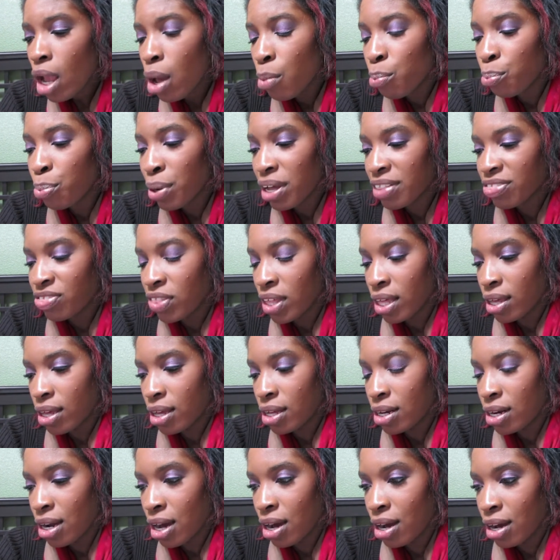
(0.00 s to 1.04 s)
But
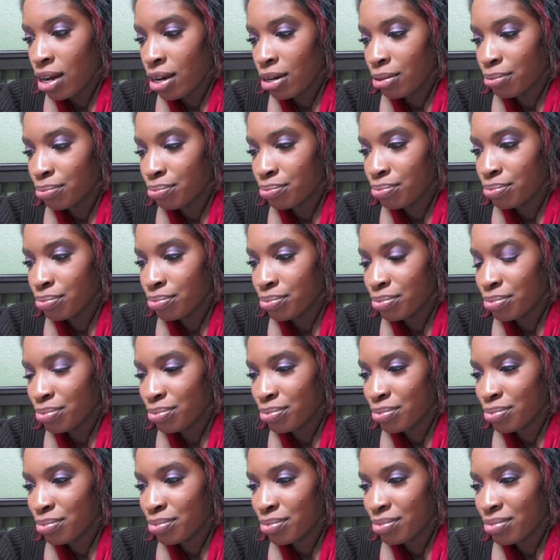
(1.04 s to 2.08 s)
then um,
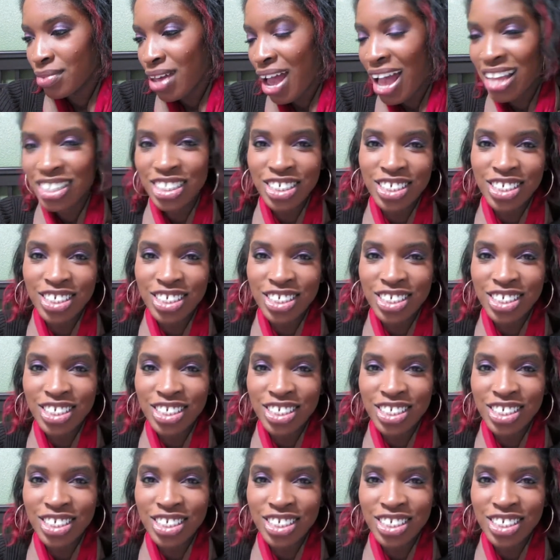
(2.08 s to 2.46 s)
I